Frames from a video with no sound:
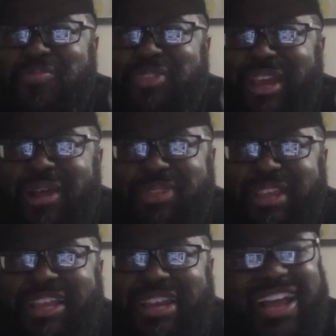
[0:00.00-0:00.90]
that I'm
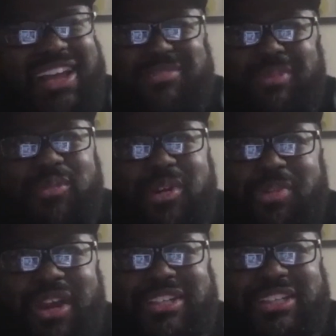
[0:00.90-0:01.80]
thinking now, because I'm like, what
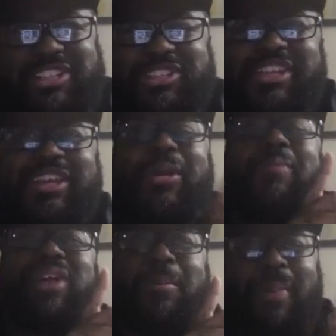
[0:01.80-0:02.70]
project did you see?
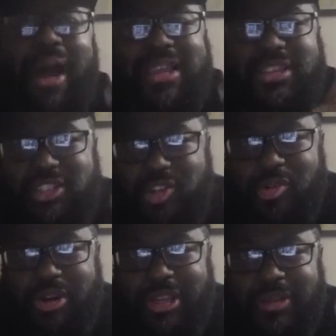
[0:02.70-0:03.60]
Amaya's
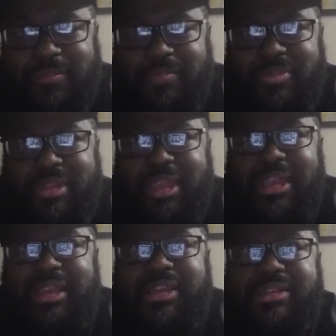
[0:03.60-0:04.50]
story
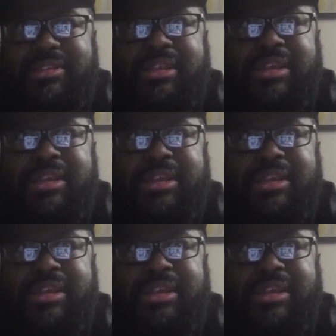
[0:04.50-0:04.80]
is.